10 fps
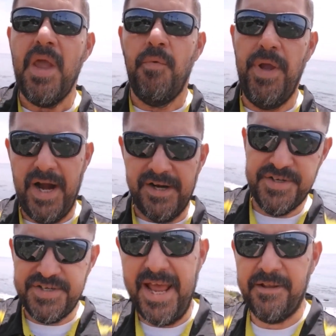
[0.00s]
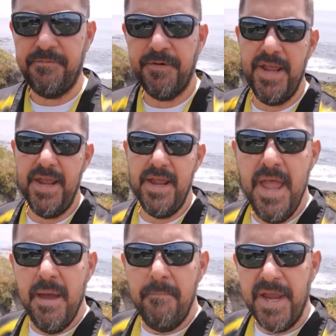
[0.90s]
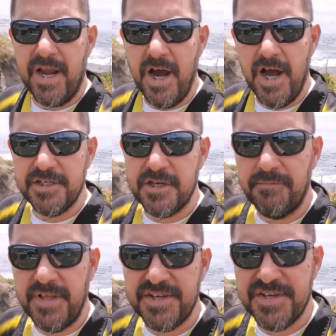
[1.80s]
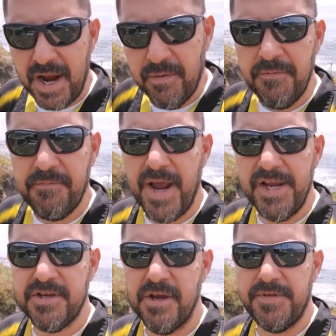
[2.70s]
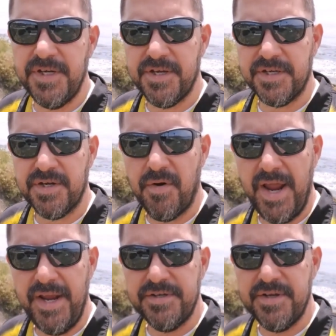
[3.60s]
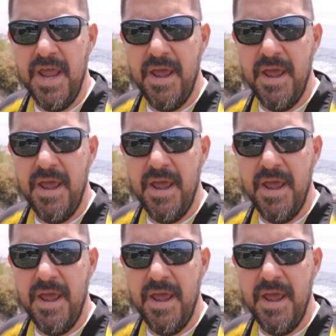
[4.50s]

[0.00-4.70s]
We are set free because of the sacrifice of Jesus Christ,